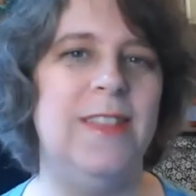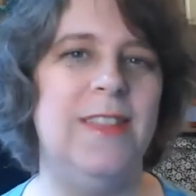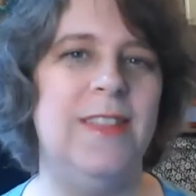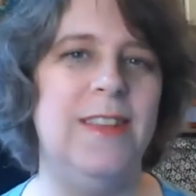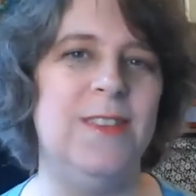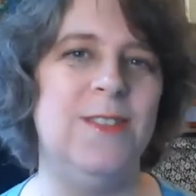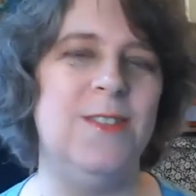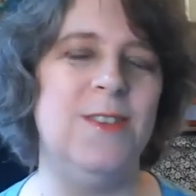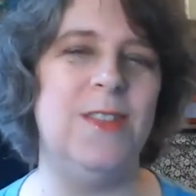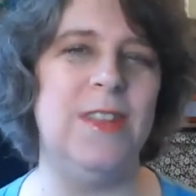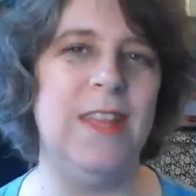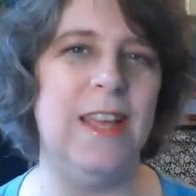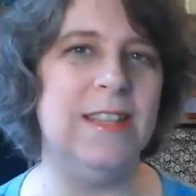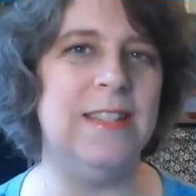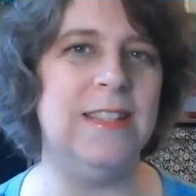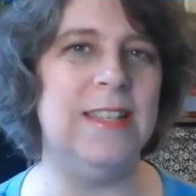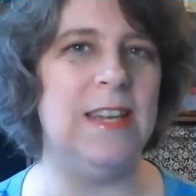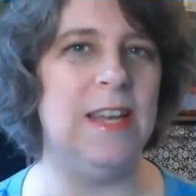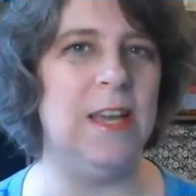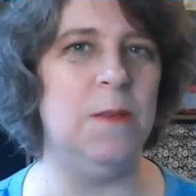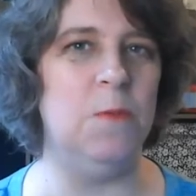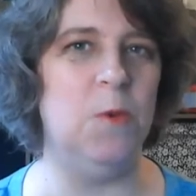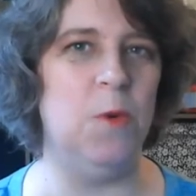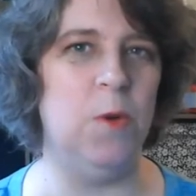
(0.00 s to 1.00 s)
These are things that
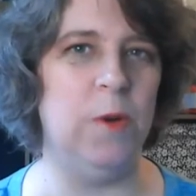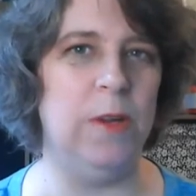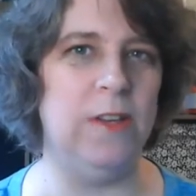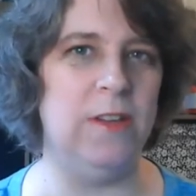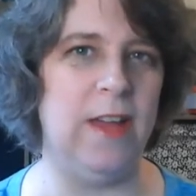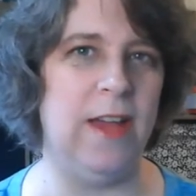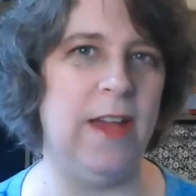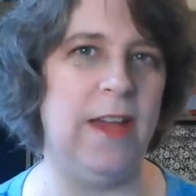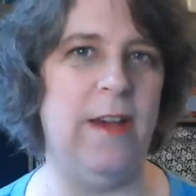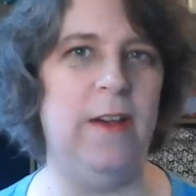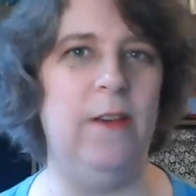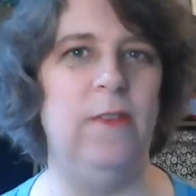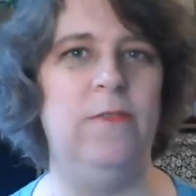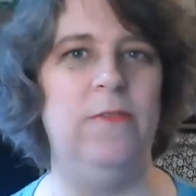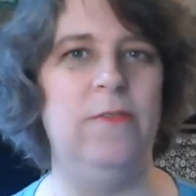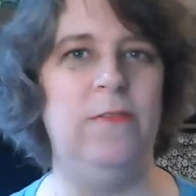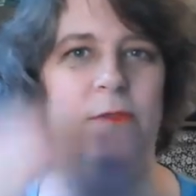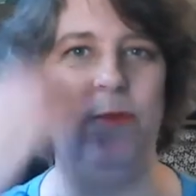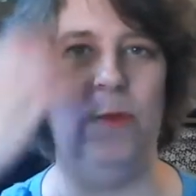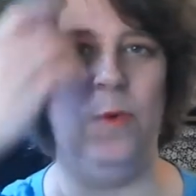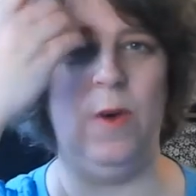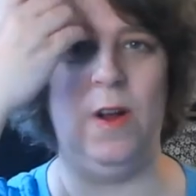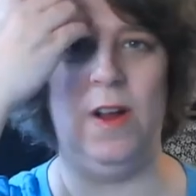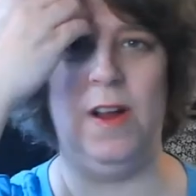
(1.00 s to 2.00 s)
I'm going to have
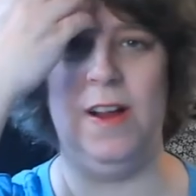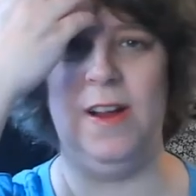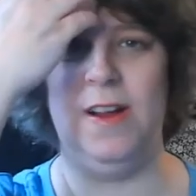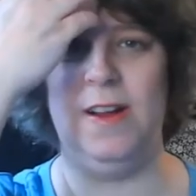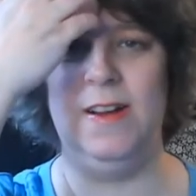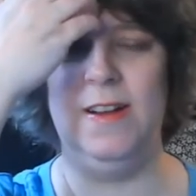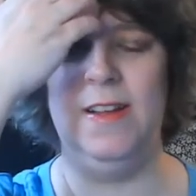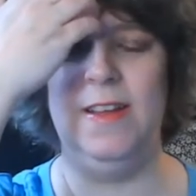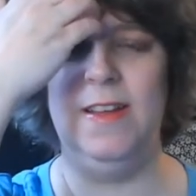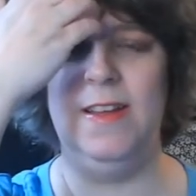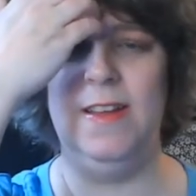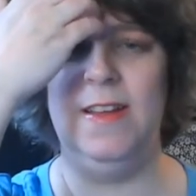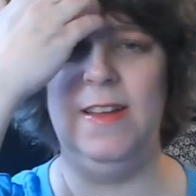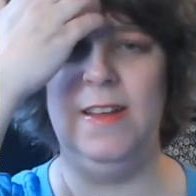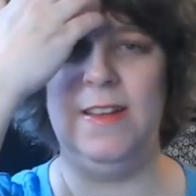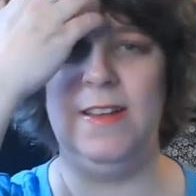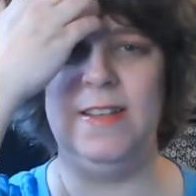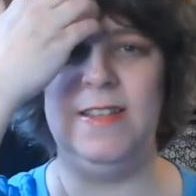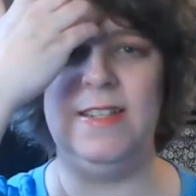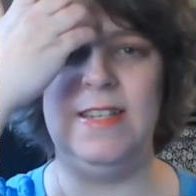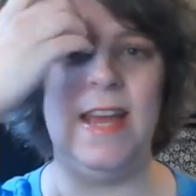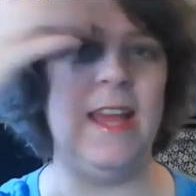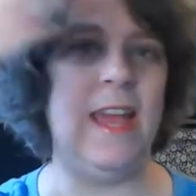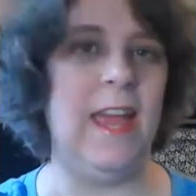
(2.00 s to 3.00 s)
for
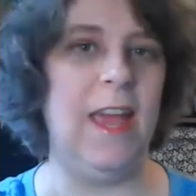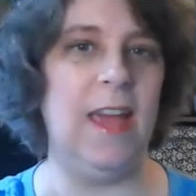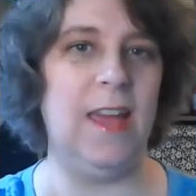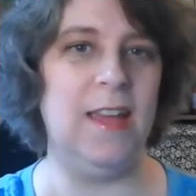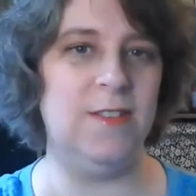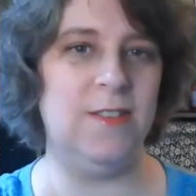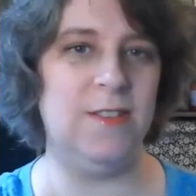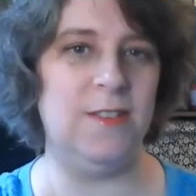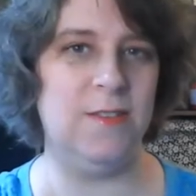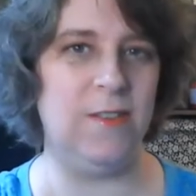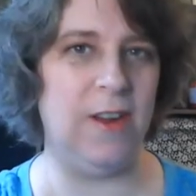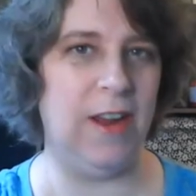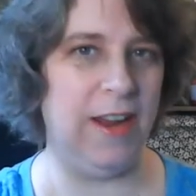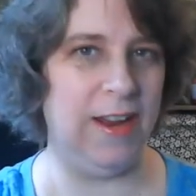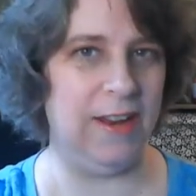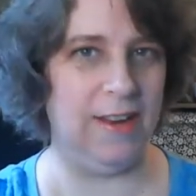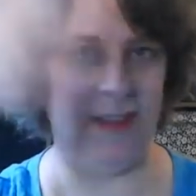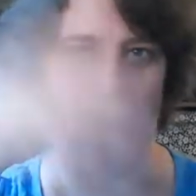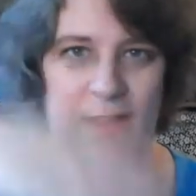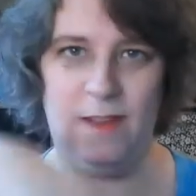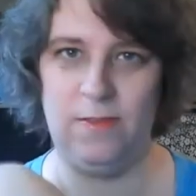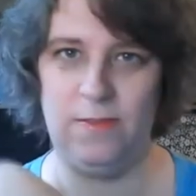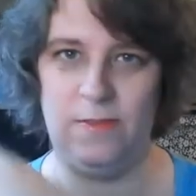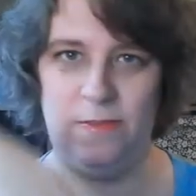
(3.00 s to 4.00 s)
decades, right?
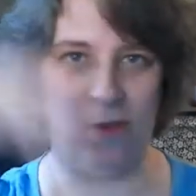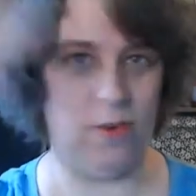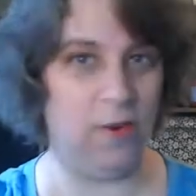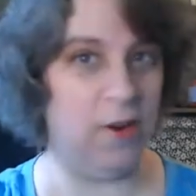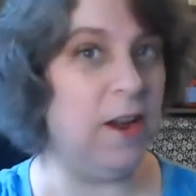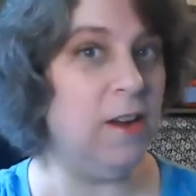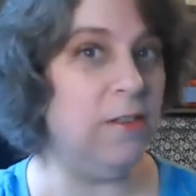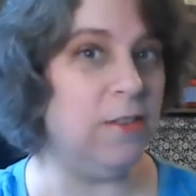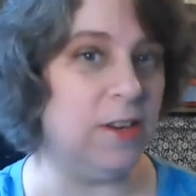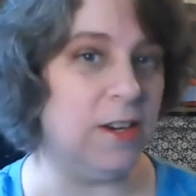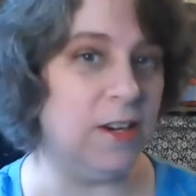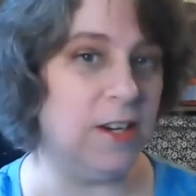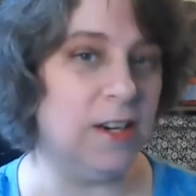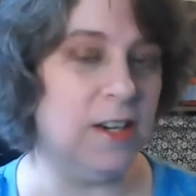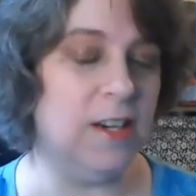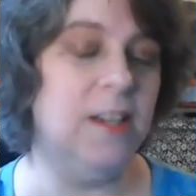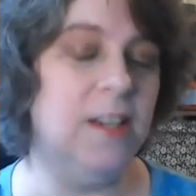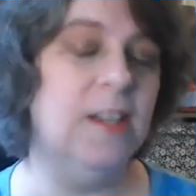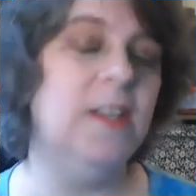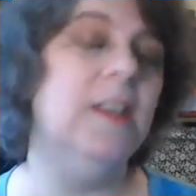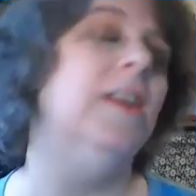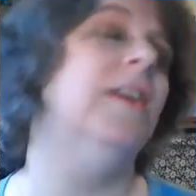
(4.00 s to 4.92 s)
Like forever.